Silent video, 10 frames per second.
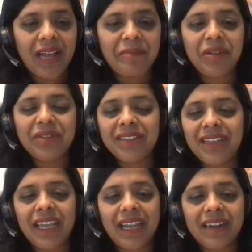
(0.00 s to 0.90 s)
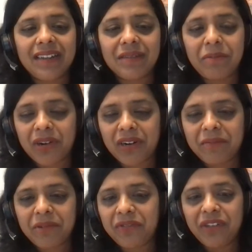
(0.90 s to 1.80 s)
I'm using the Intel
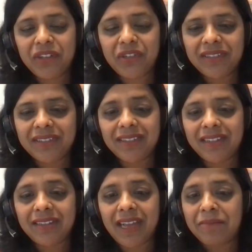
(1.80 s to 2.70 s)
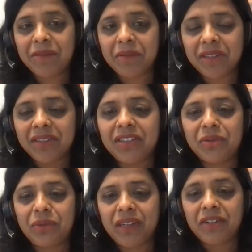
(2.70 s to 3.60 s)
product portfolio just as an example because it's
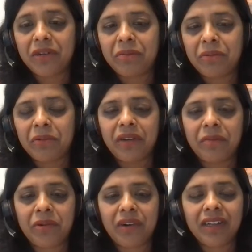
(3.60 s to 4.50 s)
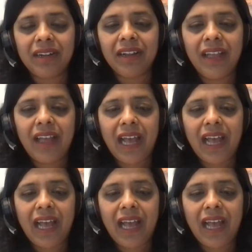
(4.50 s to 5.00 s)
such a well-known product.